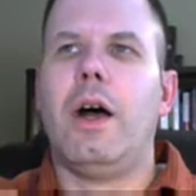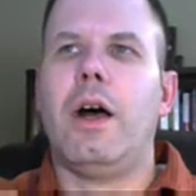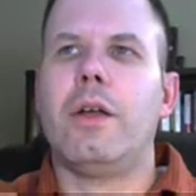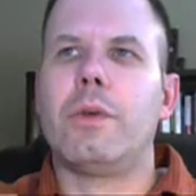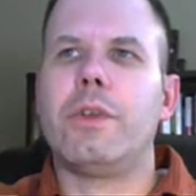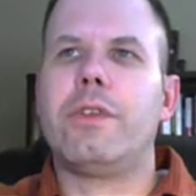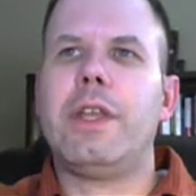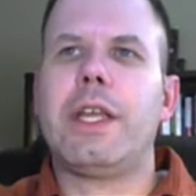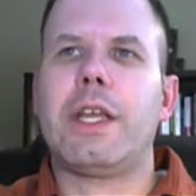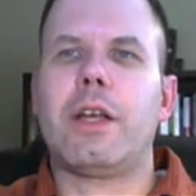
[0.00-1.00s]

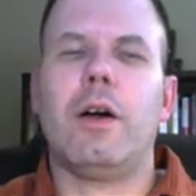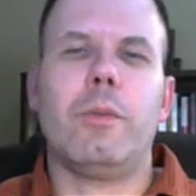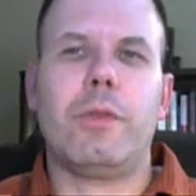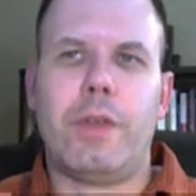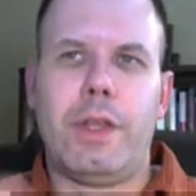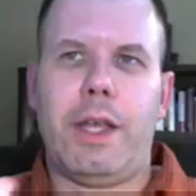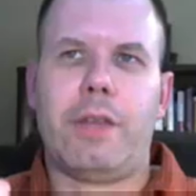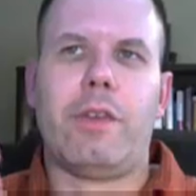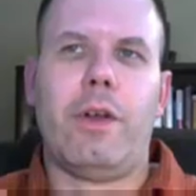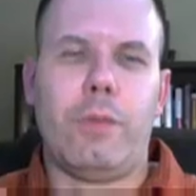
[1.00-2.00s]
receding gums and that
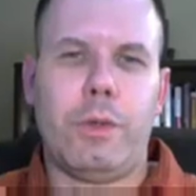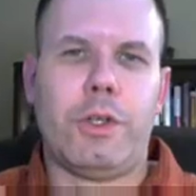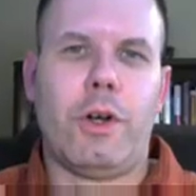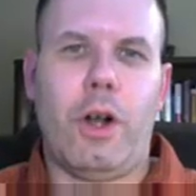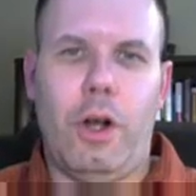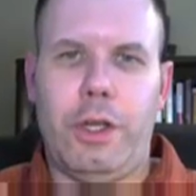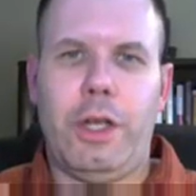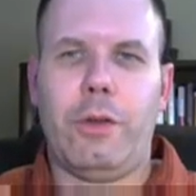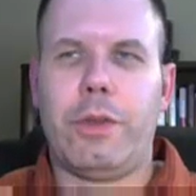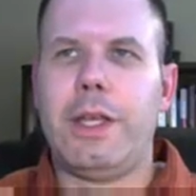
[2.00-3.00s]
stuff, which are
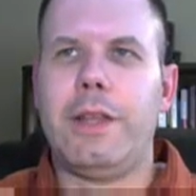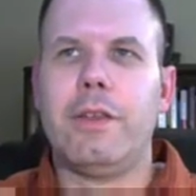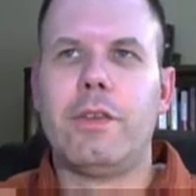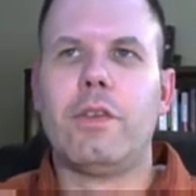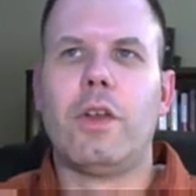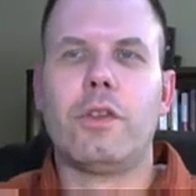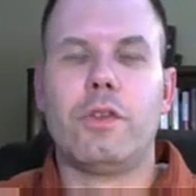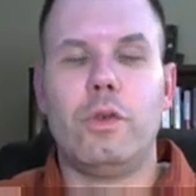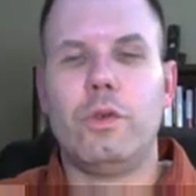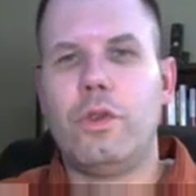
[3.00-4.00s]
unhealthy. And this is all
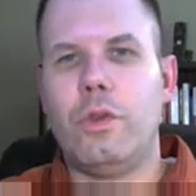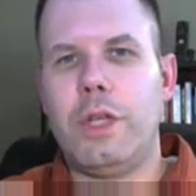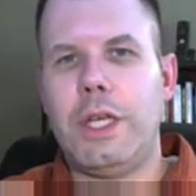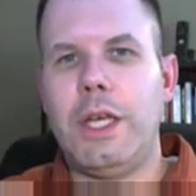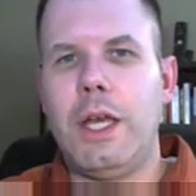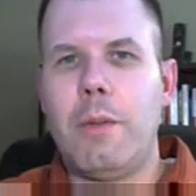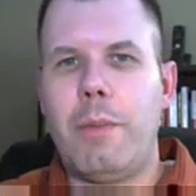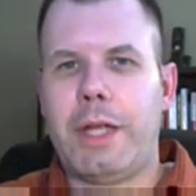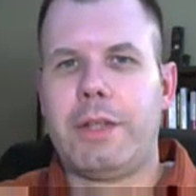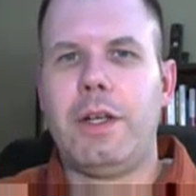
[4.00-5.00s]
due to the
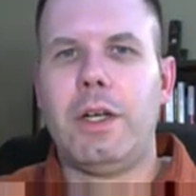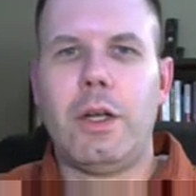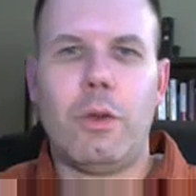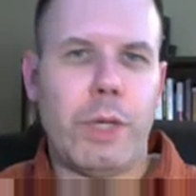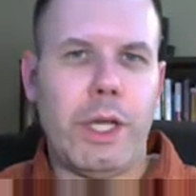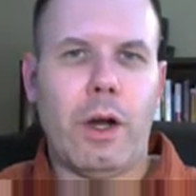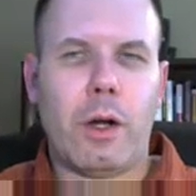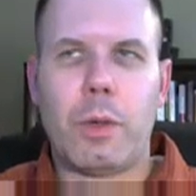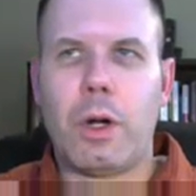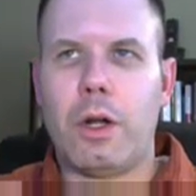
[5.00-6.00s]
bacteria we
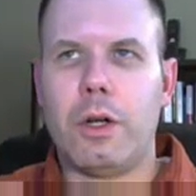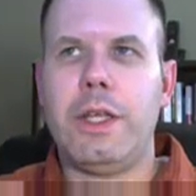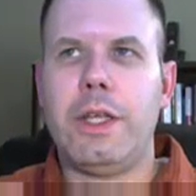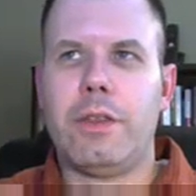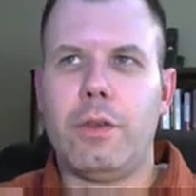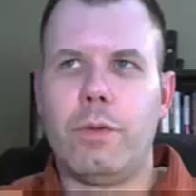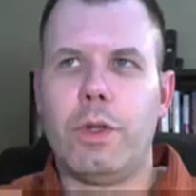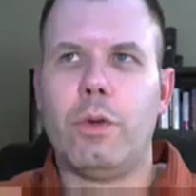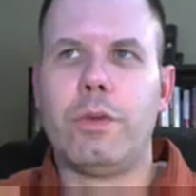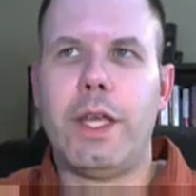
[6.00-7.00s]
harbor on our teeth. And if we
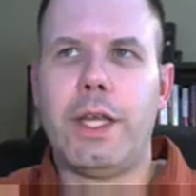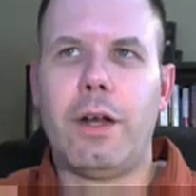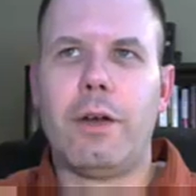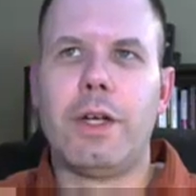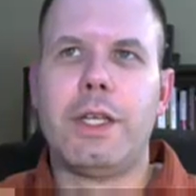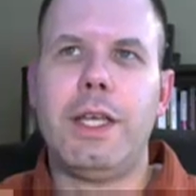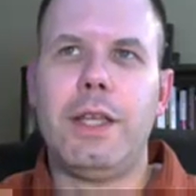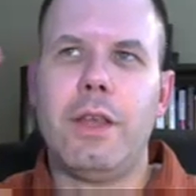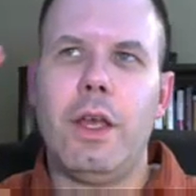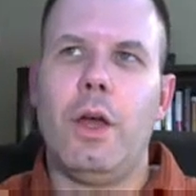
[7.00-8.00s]
don't take care of our teeth,
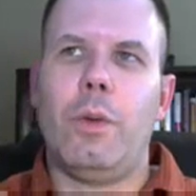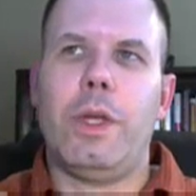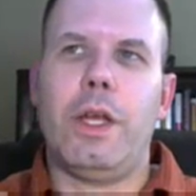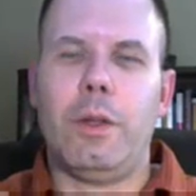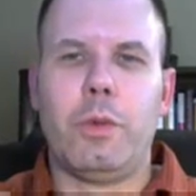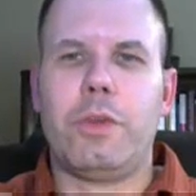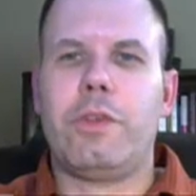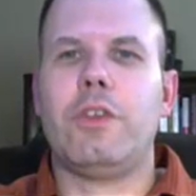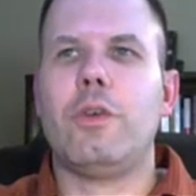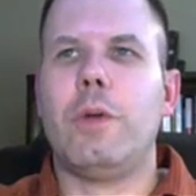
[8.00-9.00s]
we end up with
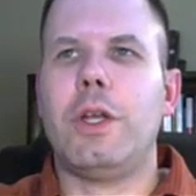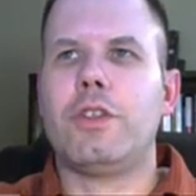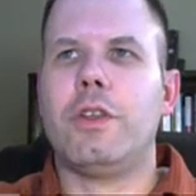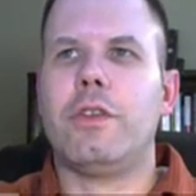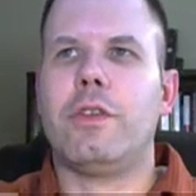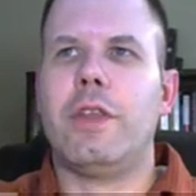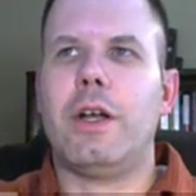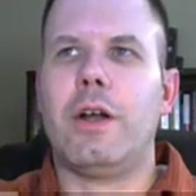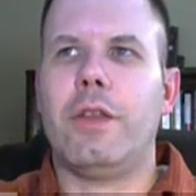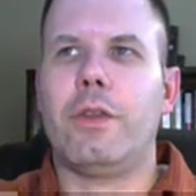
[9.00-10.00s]
situations
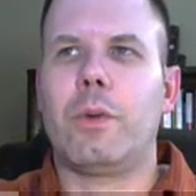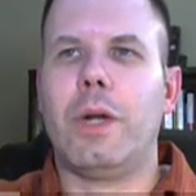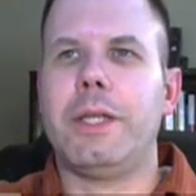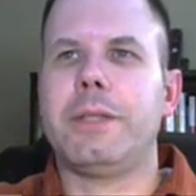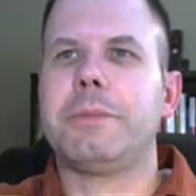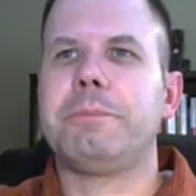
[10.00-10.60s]
there on the right.